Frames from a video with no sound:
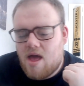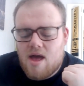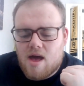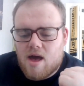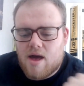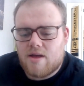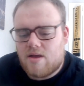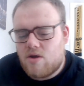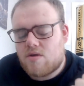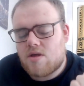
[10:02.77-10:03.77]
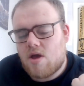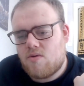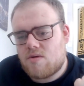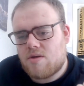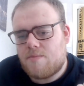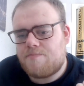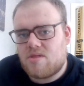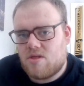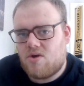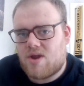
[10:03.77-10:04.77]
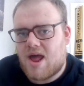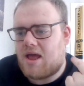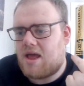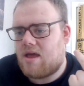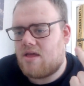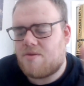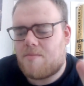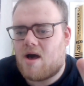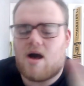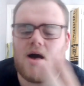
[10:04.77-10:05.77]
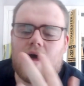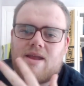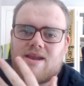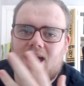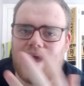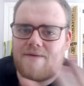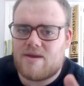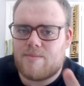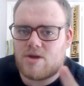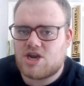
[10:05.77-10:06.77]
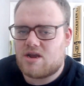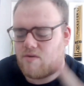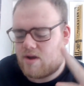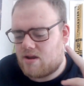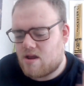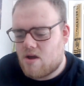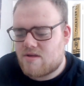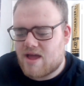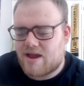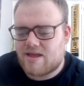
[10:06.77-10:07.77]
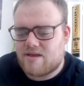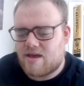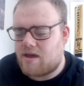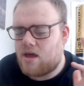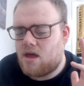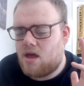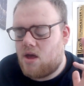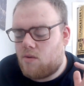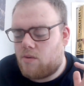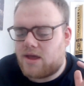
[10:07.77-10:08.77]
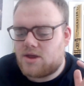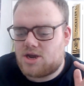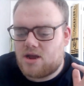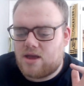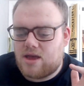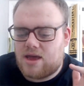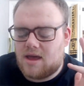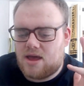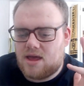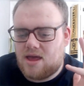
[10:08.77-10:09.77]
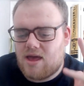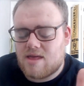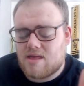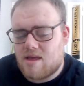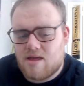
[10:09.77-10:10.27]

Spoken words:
Usos, New Day, The Bar, and Heavy Machinery. No Sanity, which is...